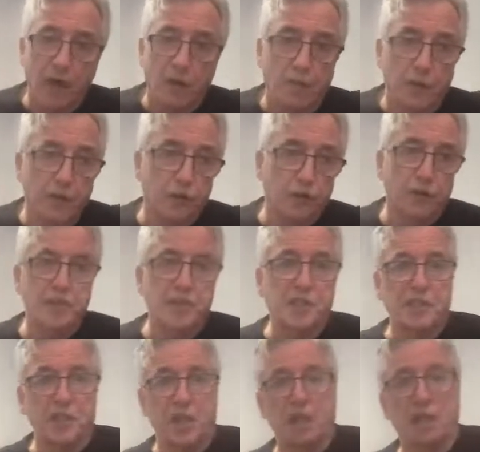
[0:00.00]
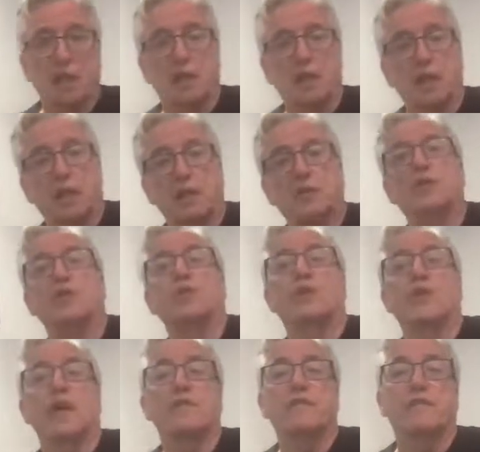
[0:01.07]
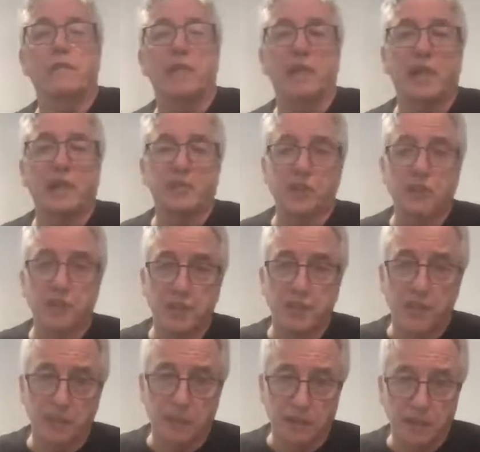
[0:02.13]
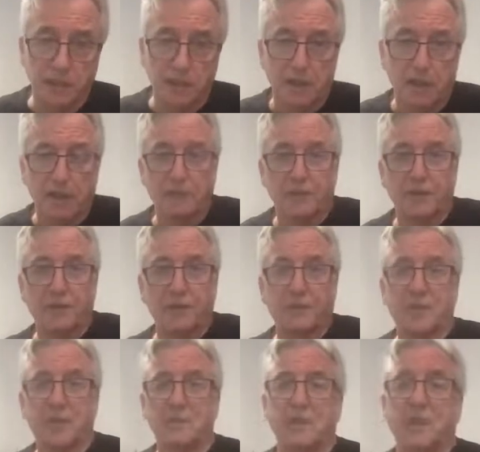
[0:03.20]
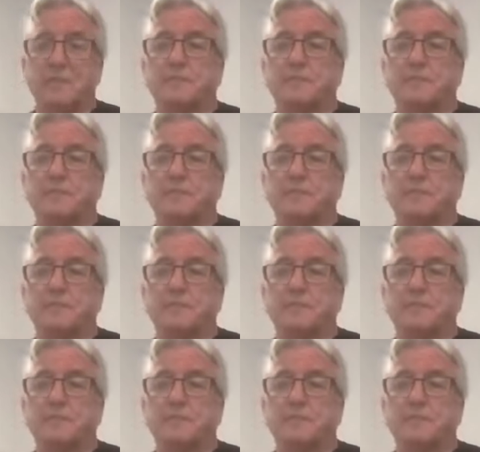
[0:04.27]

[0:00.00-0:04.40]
But don't cry for me Argentina, if you know what I mean.